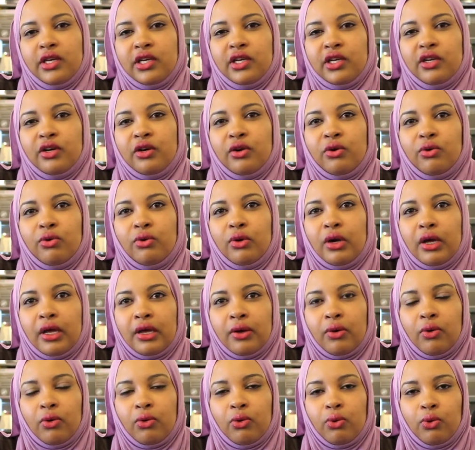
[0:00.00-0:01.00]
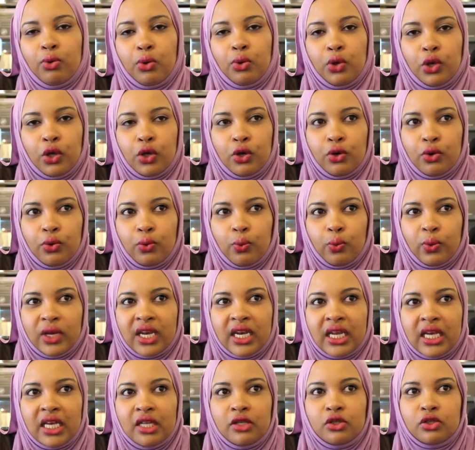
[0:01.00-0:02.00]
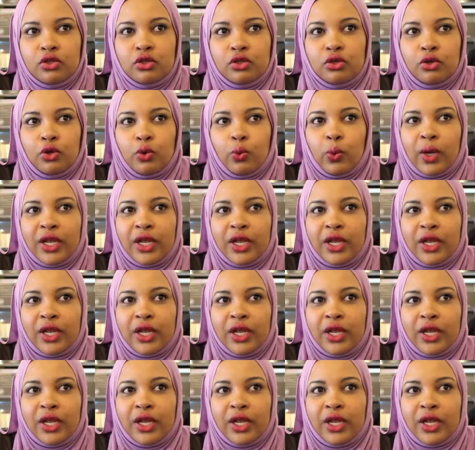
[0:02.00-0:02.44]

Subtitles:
You know, we need to,